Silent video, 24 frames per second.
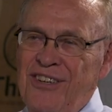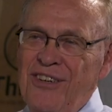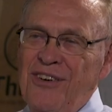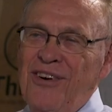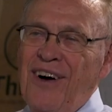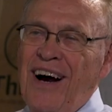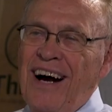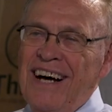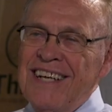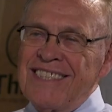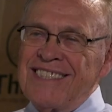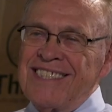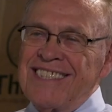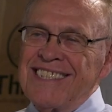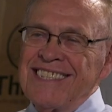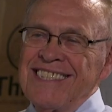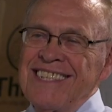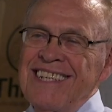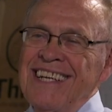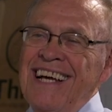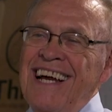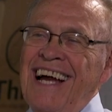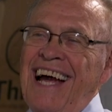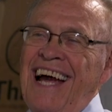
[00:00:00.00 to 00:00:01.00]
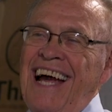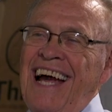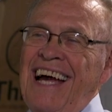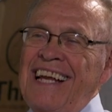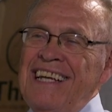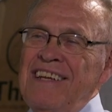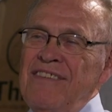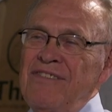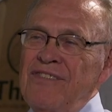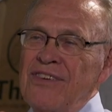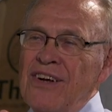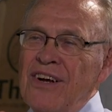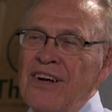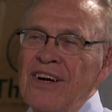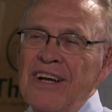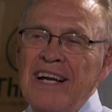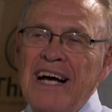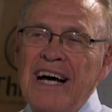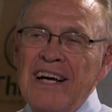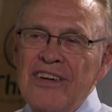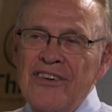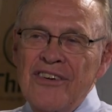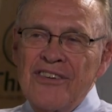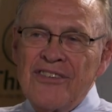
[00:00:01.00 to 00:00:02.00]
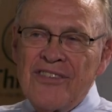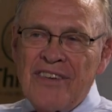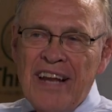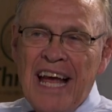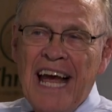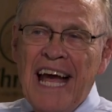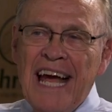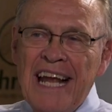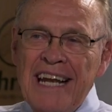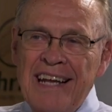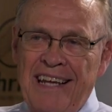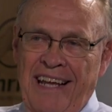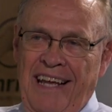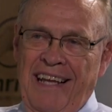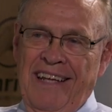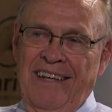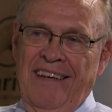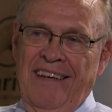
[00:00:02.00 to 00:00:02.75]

to us. And if you're going to understand